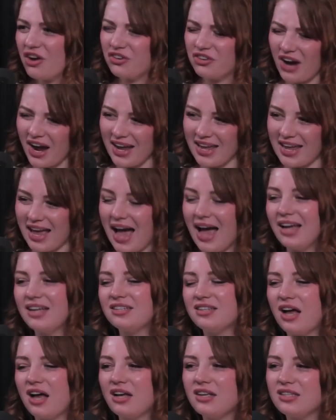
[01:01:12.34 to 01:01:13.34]
Right. I
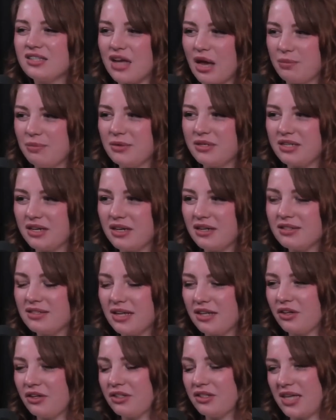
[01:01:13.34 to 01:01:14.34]
saw some stills. It
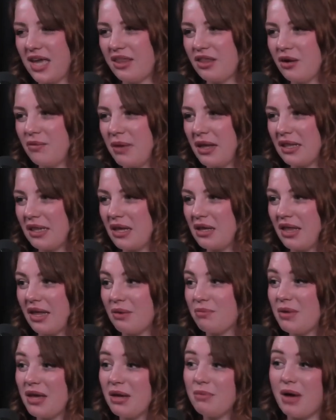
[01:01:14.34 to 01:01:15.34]
looks like they're mainly like
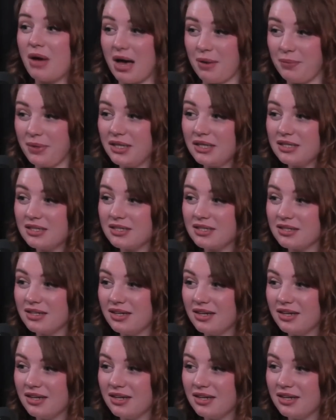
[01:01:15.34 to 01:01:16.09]
big puppets.